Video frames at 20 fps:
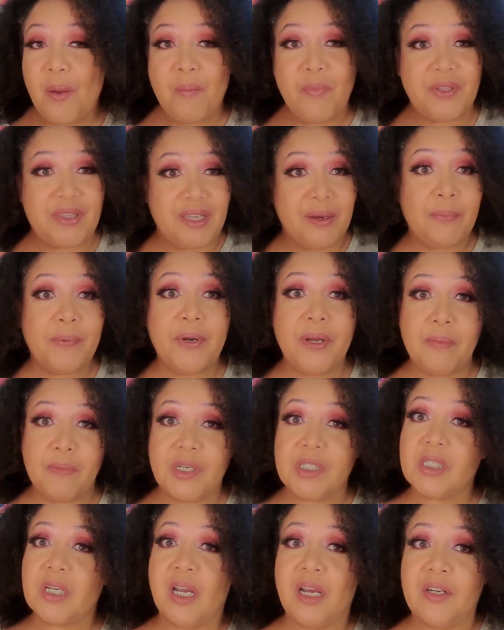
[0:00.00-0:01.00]
But they're pretty
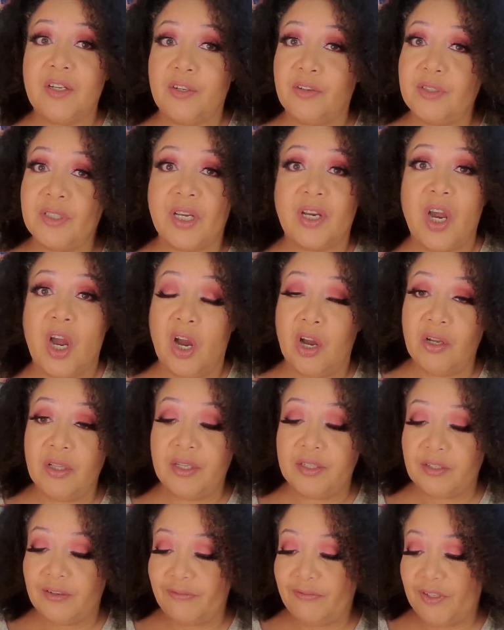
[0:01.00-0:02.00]
much they're all
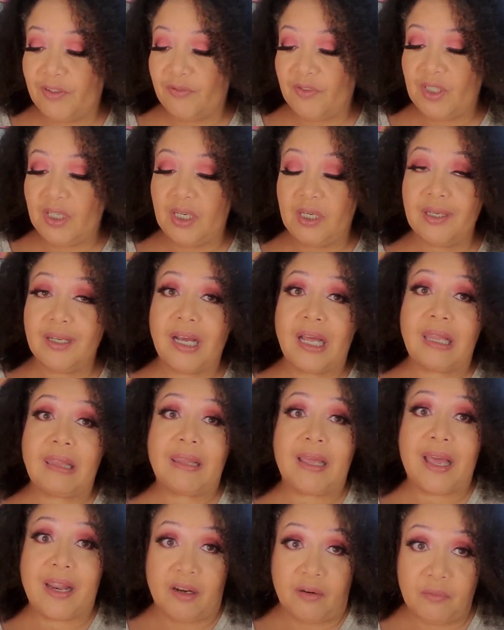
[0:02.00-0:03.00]
under 50. A
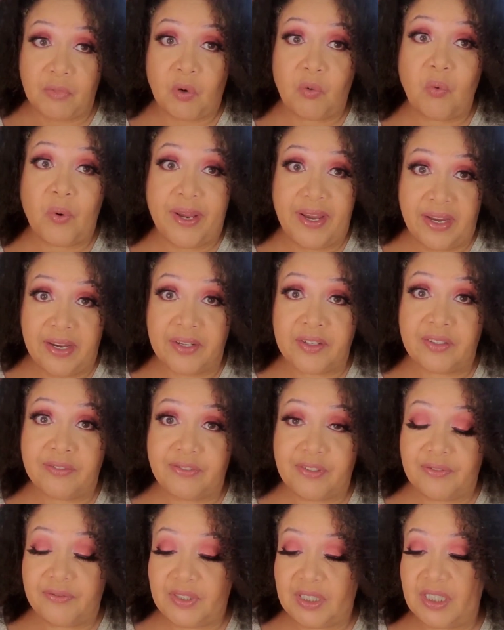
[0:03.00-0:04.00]
lot of them are way under
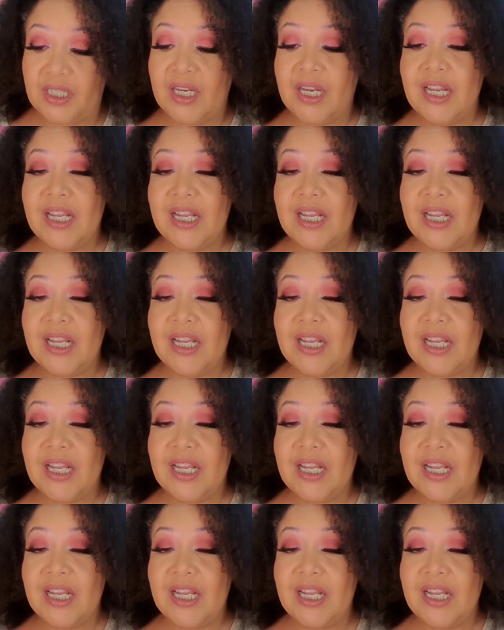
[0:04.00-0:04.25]
50.